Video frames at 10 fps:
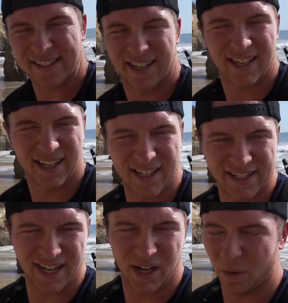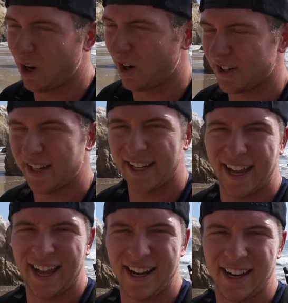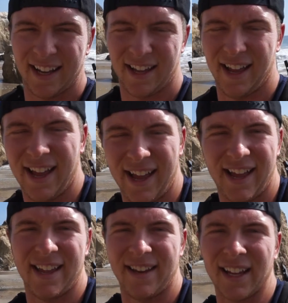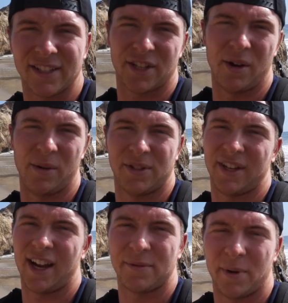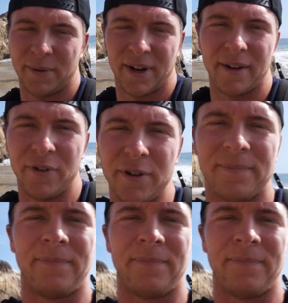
because uh, we're hungry again. And yeah, so we'll see you guys wherever we get food.